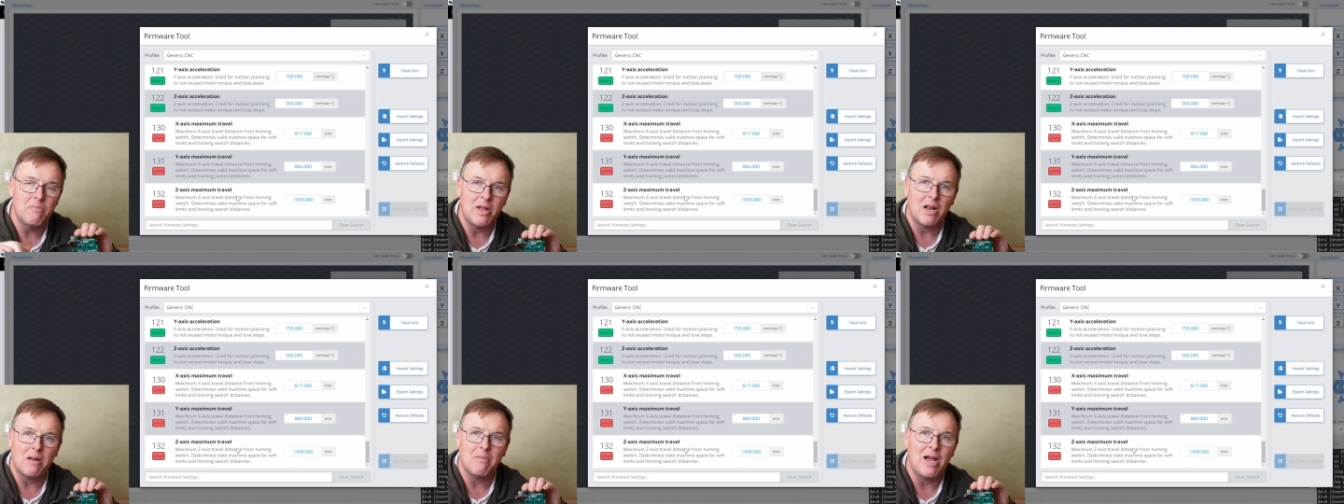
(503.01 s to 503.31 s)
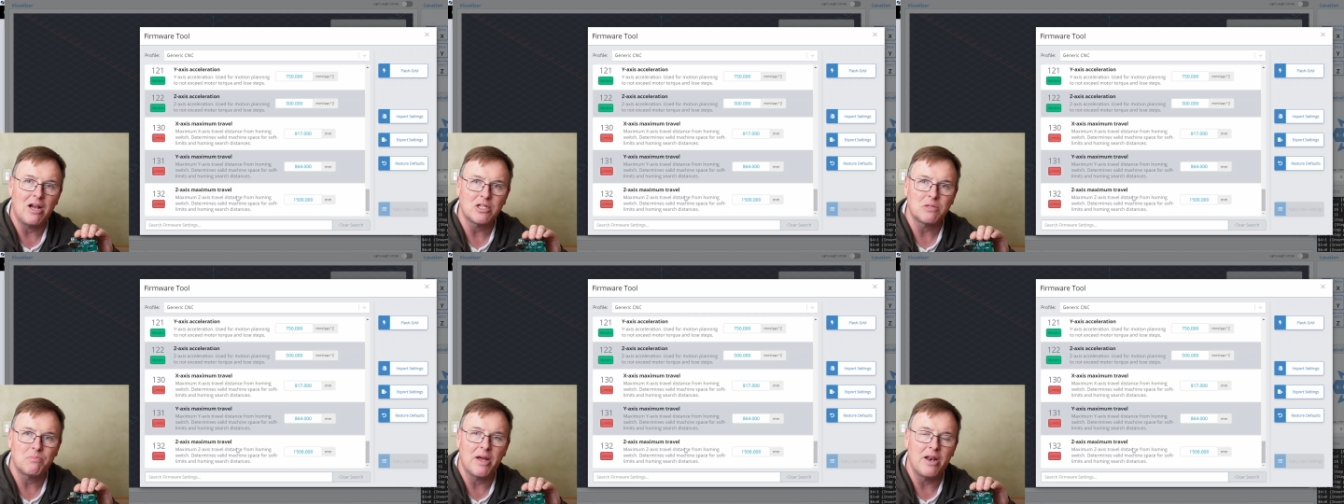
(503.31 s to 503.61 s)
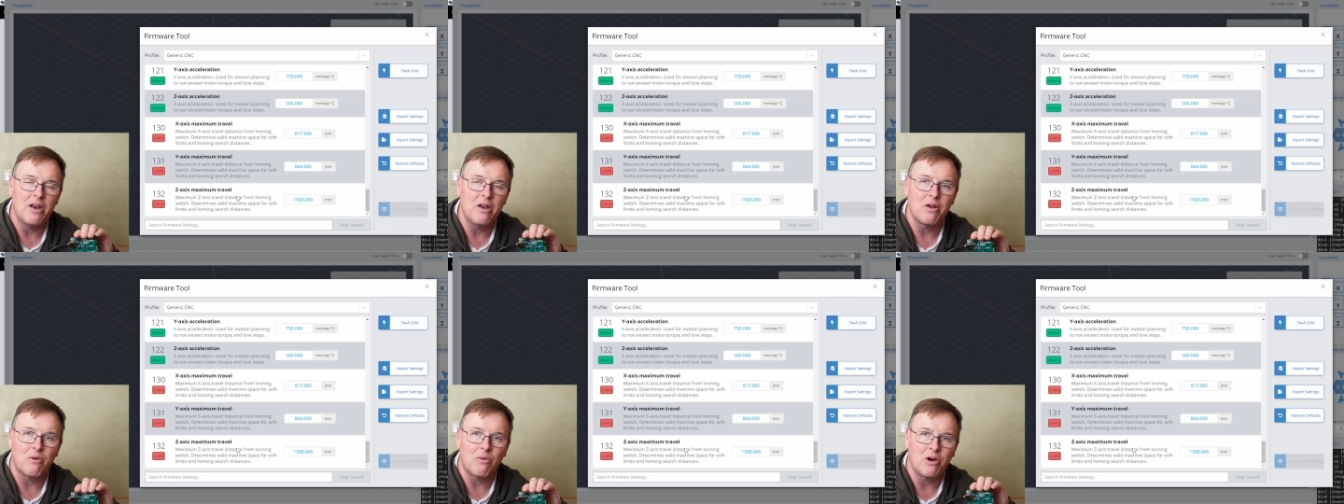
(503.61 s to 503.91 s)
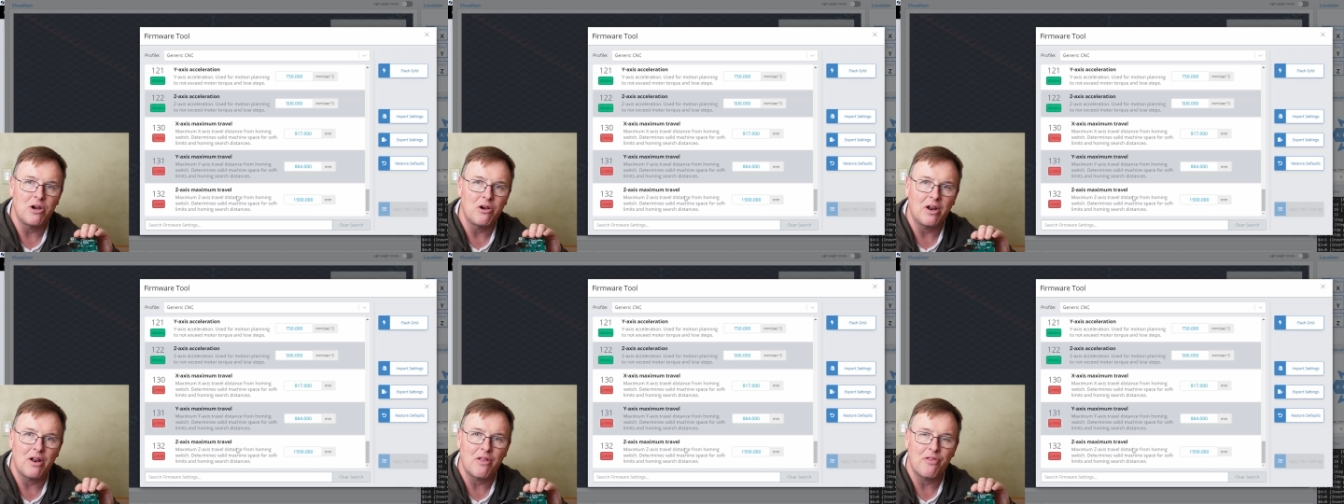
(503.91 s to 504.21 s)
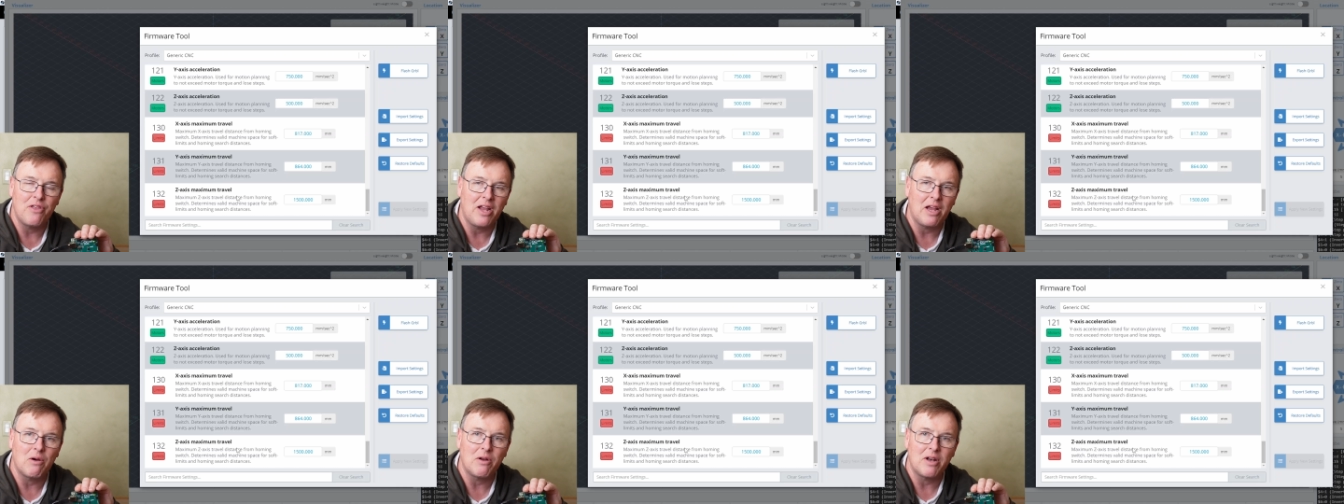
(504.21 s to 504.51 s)
middle mouse button, or you're going to
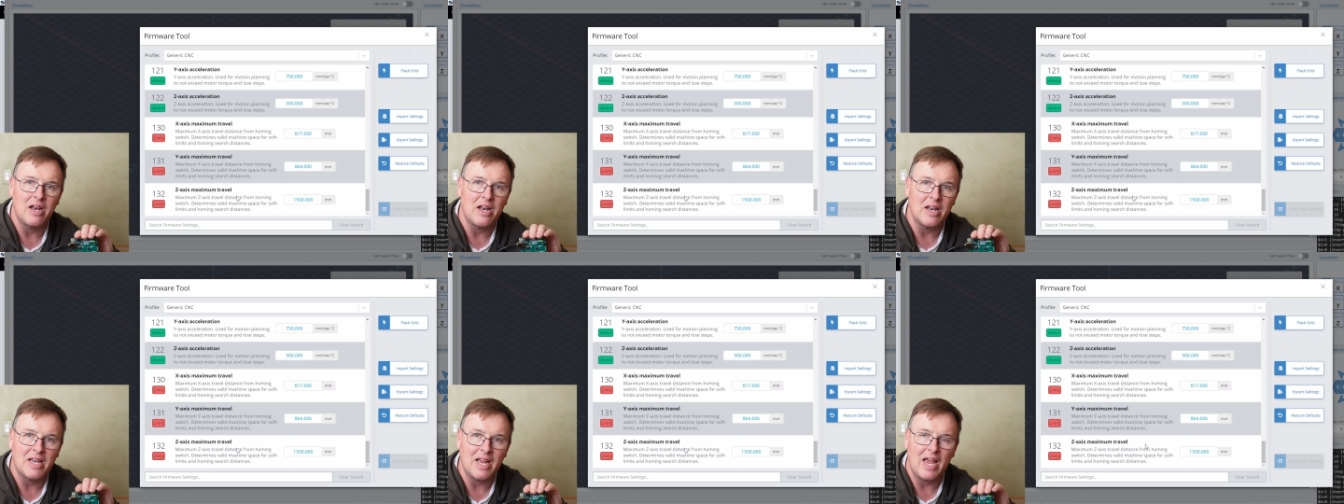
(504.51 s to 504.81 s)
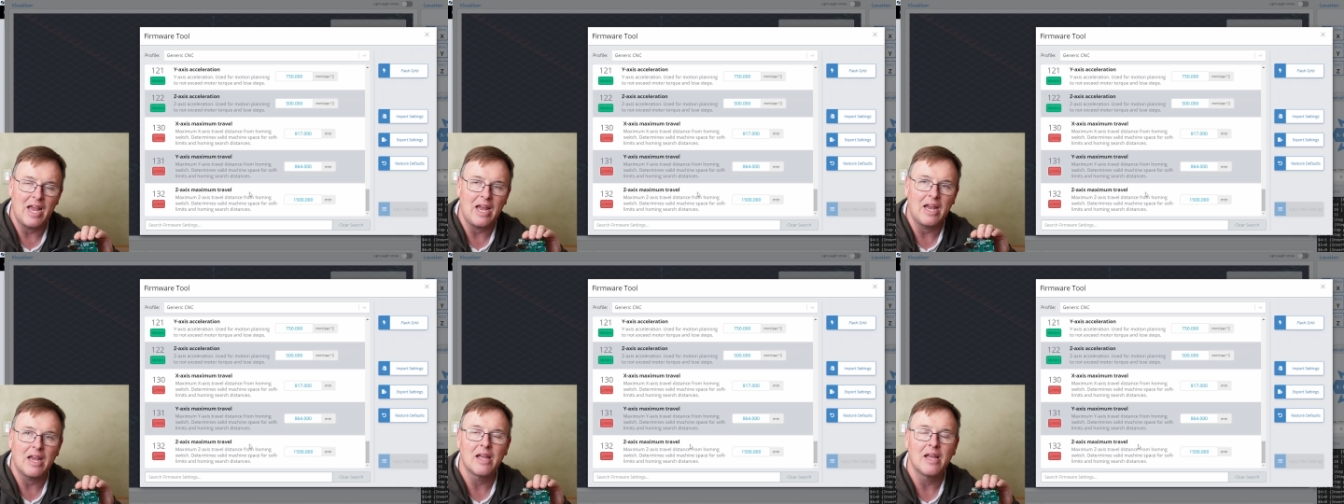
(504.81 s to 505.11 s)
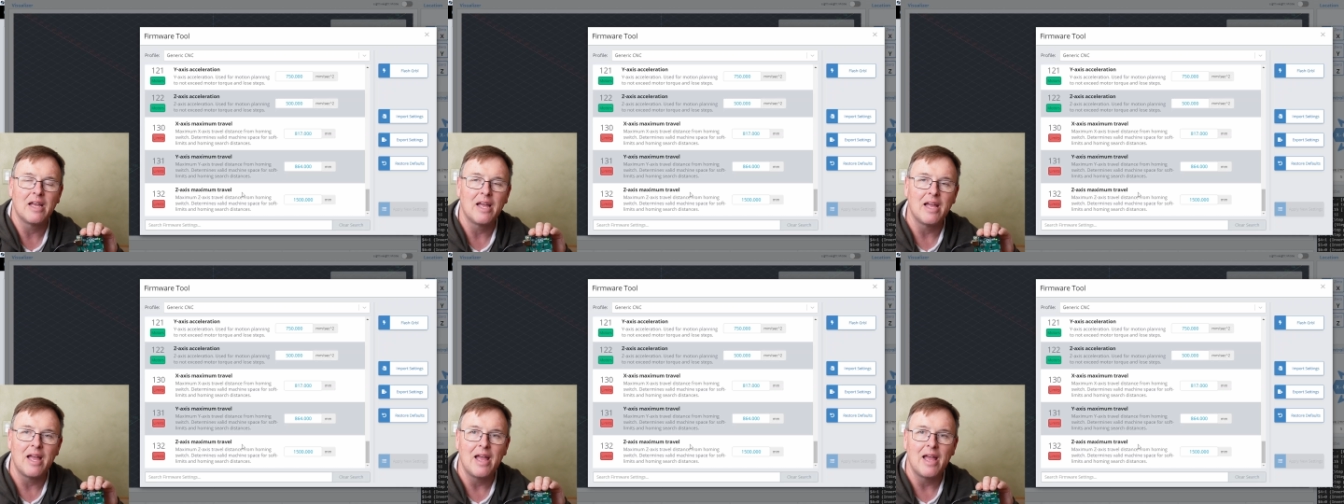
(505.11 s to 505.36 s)
think it didn't take,